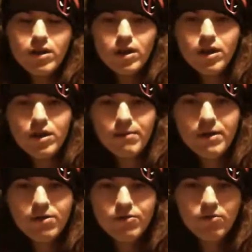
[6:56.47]
The
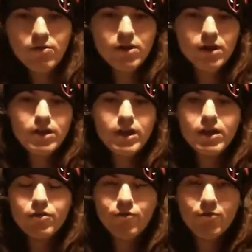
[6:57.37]
Parazord, they
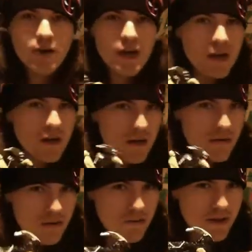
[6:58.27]
explain it a
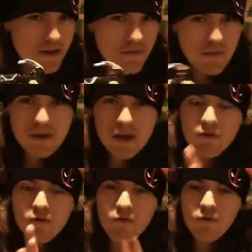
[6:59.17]
little bit differently.
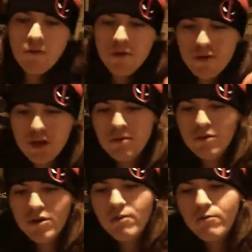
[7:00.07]
You can do the same
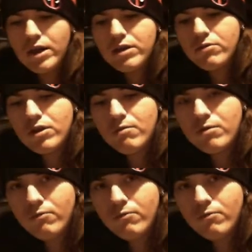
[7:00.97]
exact way you did with the